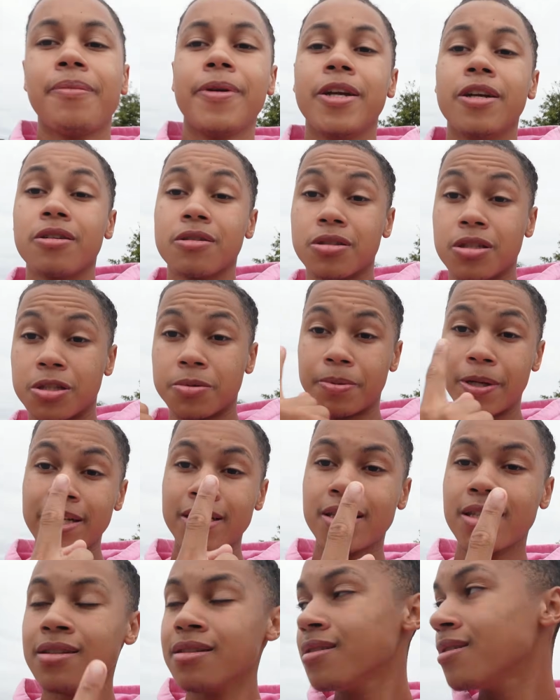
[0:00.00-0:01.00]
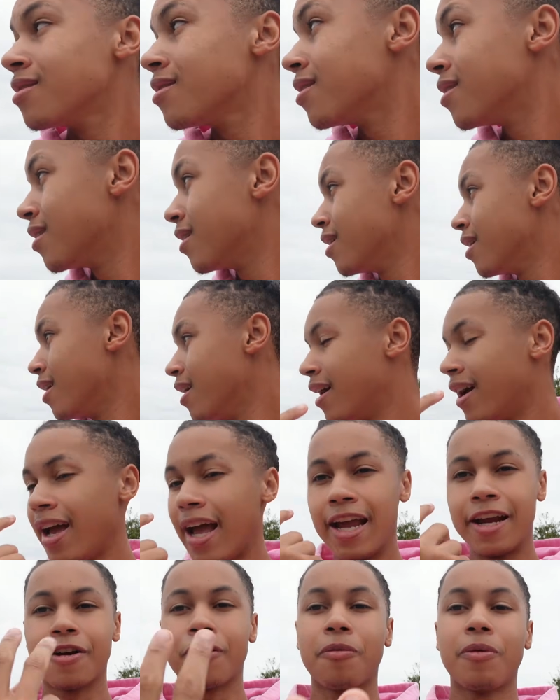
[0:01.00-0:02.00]
be your suspension
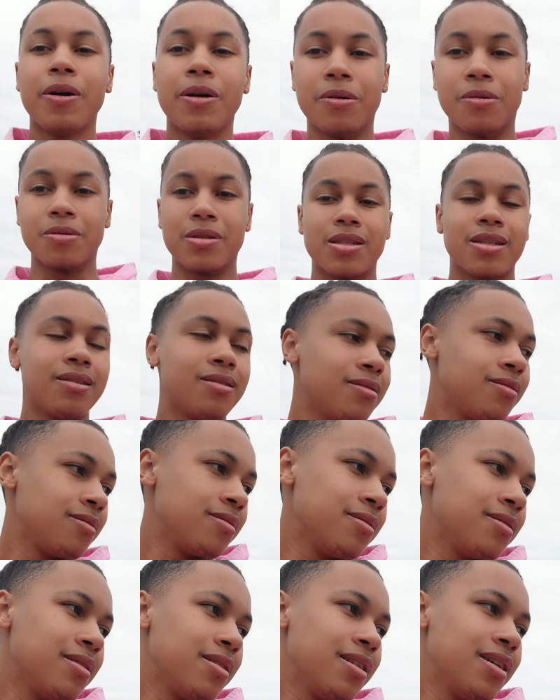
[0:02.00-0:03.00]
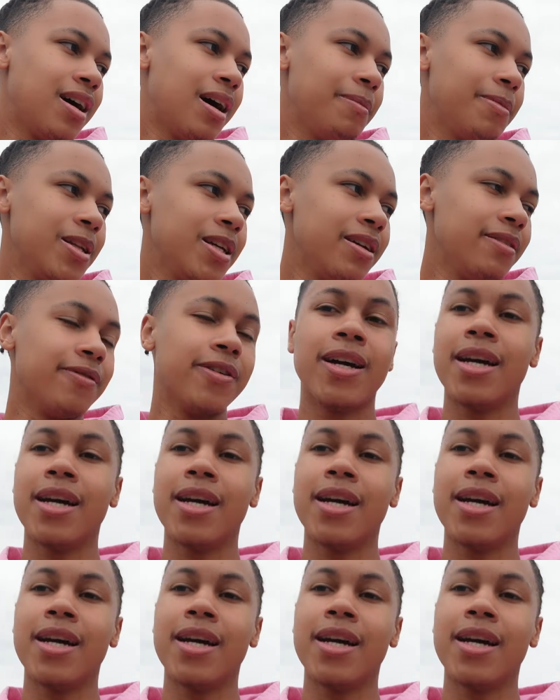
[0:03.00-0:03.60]
and your wheels, I believe.